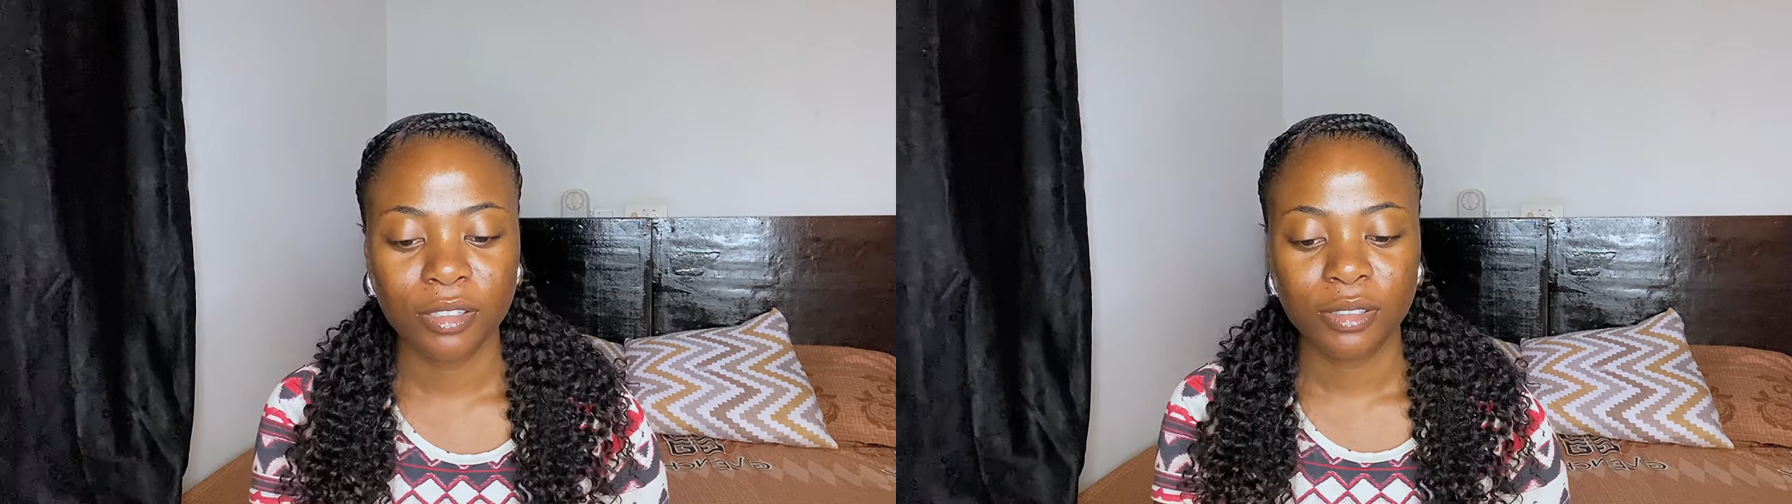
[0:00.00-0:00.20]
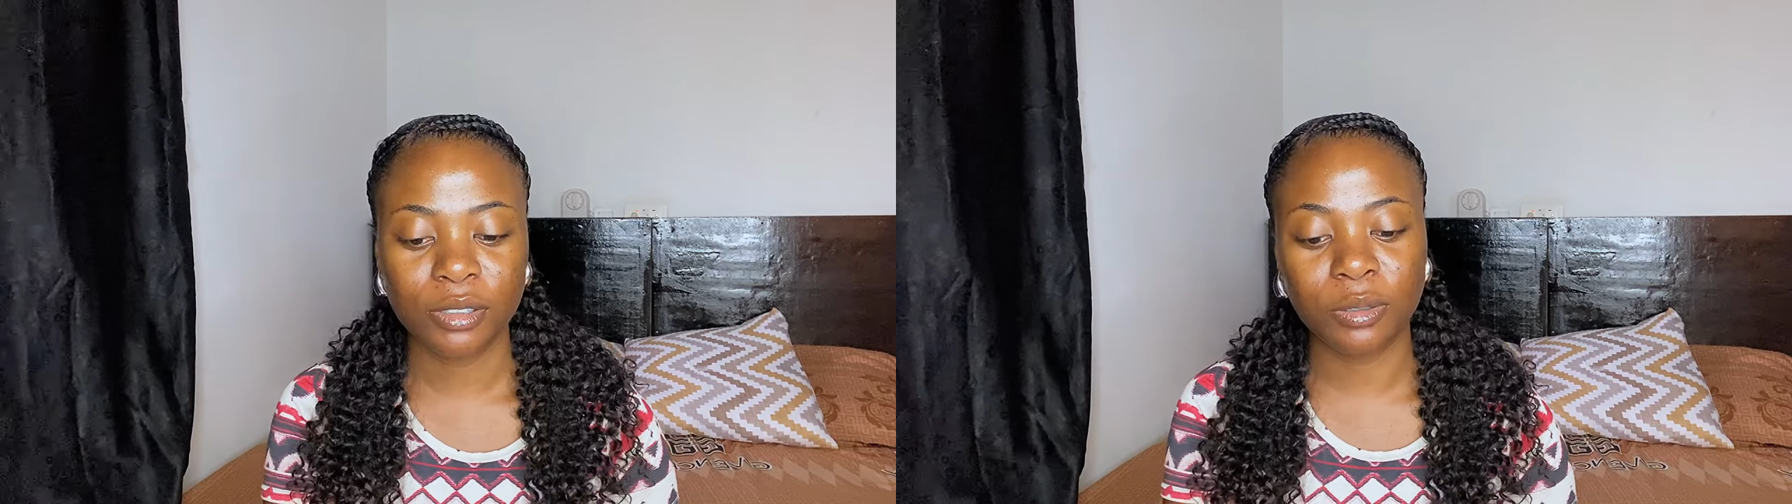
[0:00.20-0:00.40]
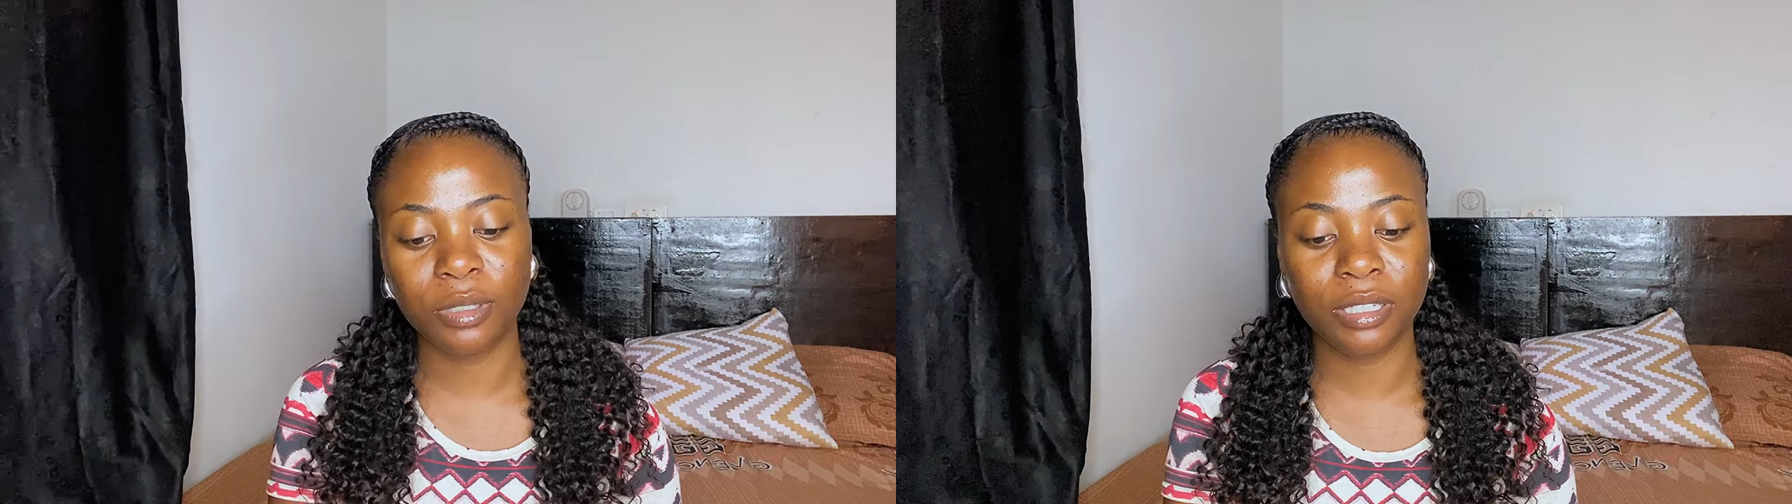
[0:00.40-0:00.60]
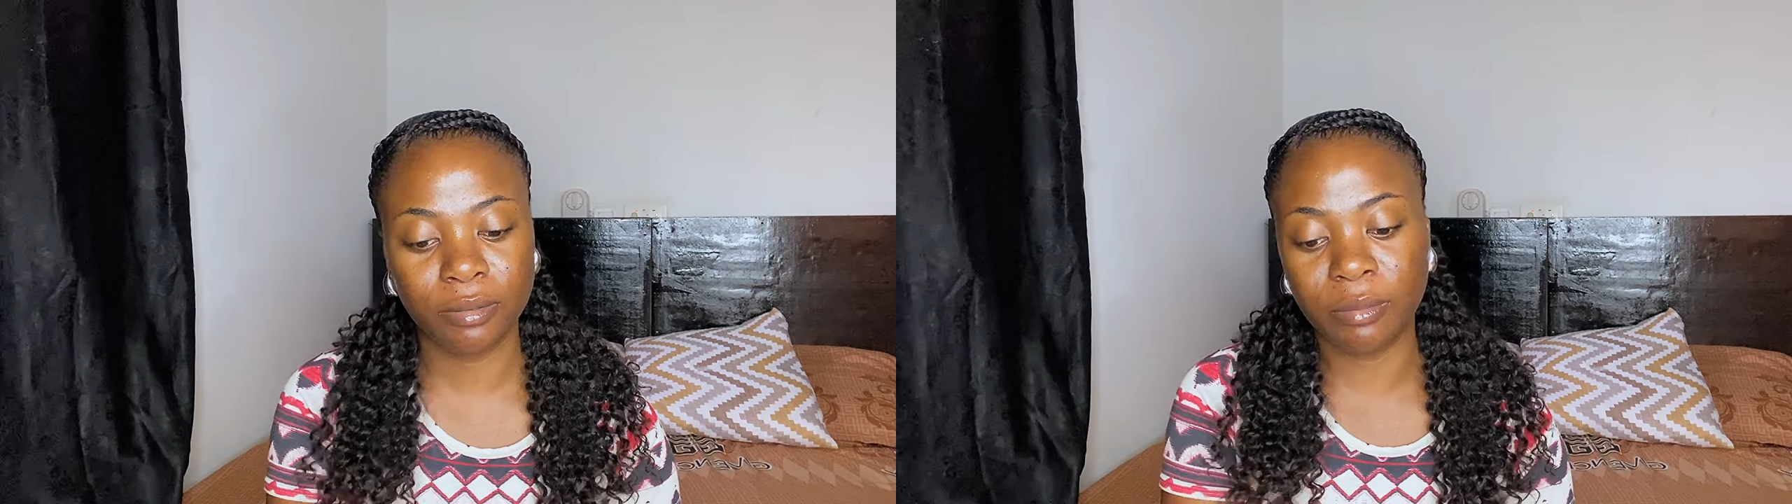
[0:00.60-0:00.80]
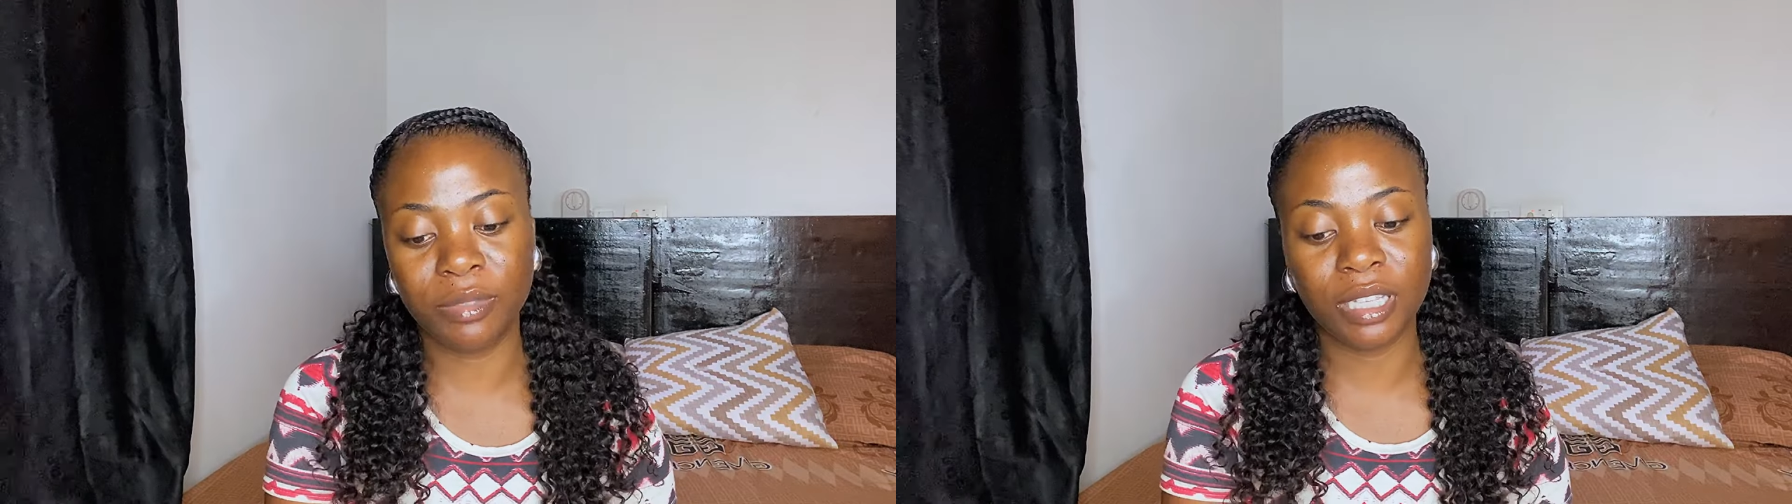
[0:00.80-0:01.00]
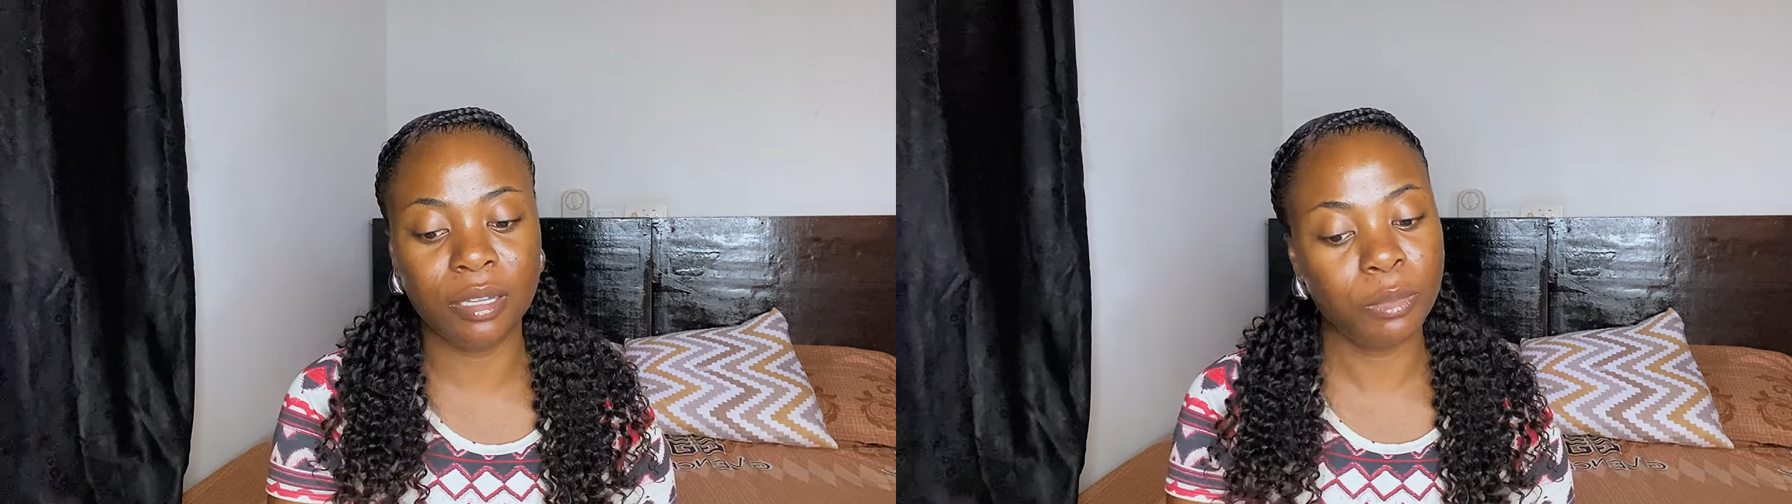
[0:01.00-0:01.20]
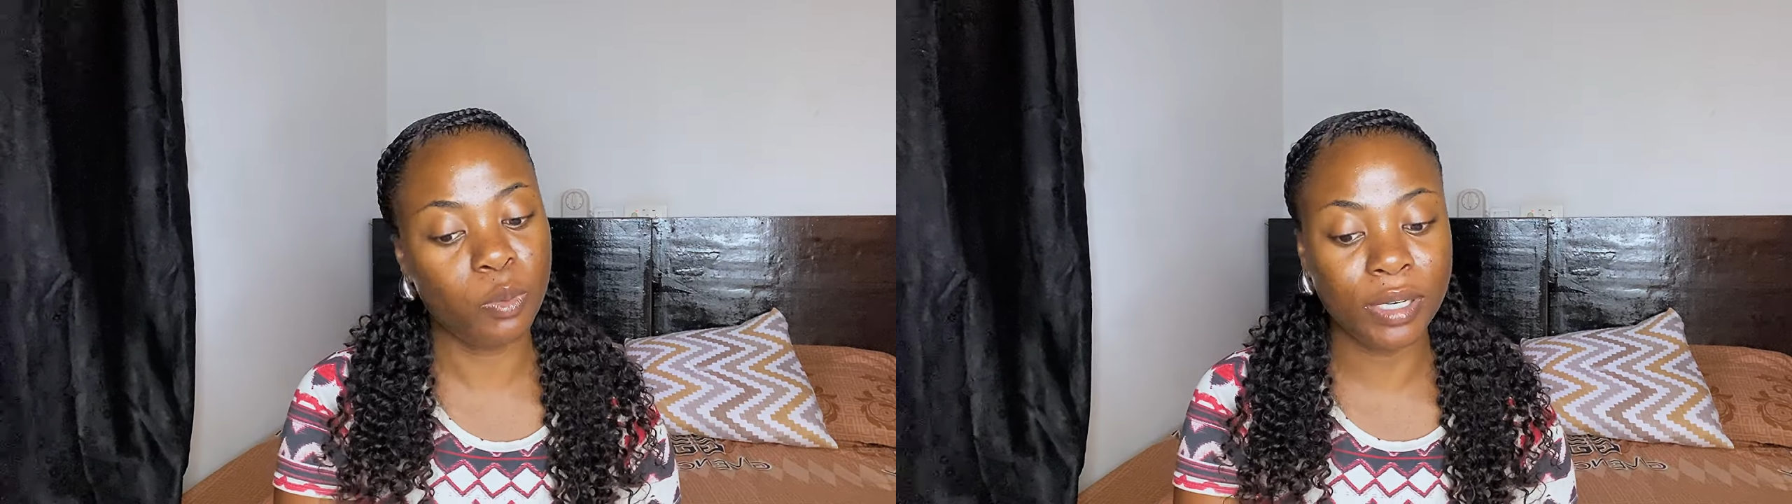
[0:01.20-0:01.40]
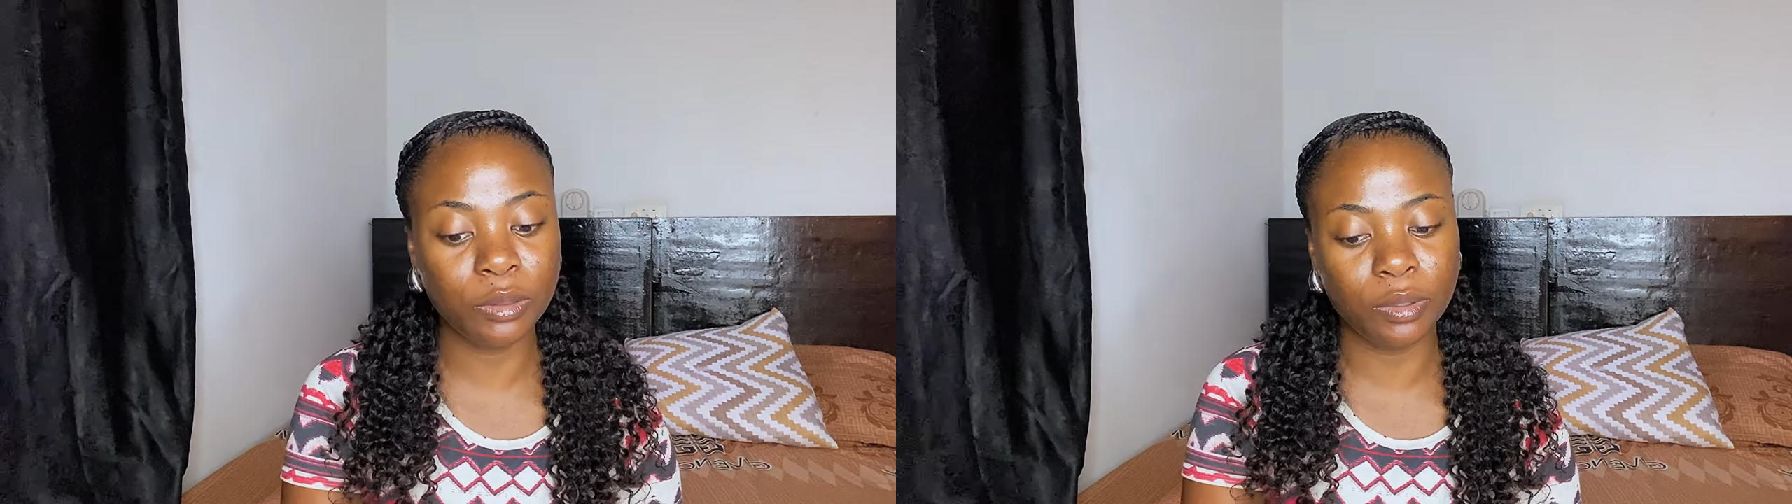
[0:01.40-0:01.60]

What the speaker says: So let me see, number one